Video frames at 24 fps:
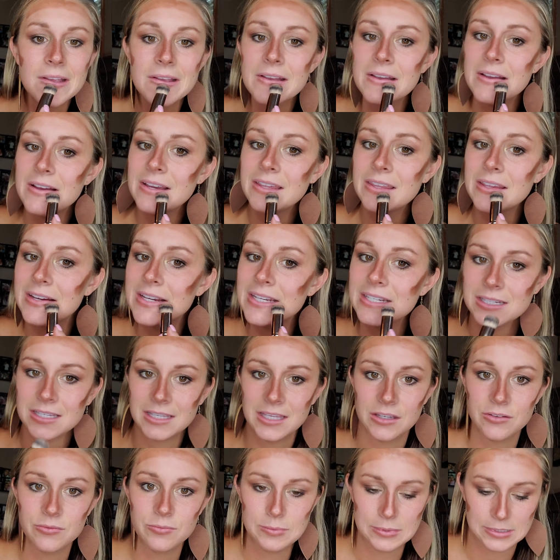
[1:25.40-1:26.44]
I like to
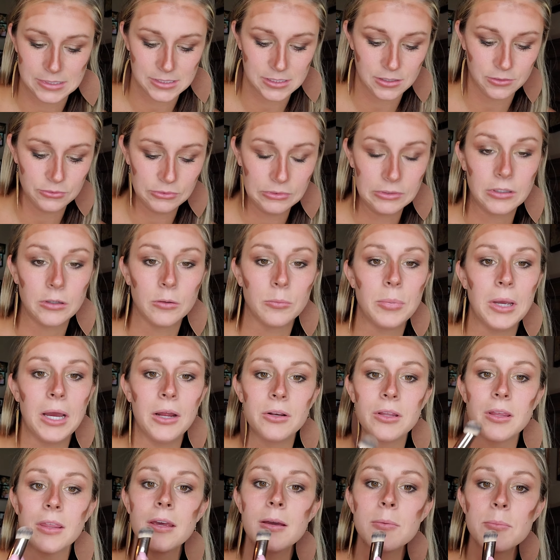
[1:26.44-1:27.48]
give myself a little
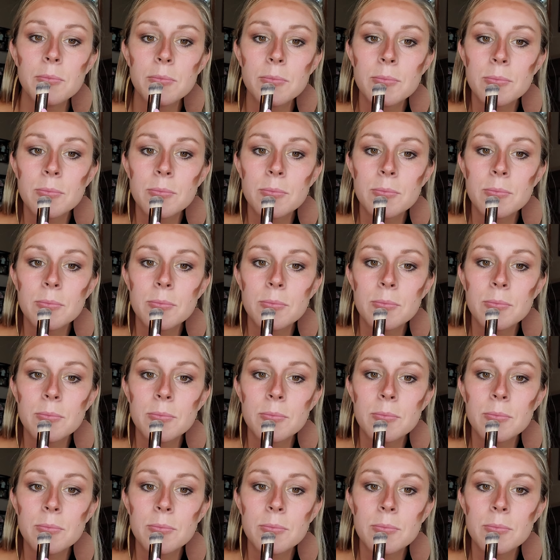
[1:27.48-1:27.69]
pouty lip.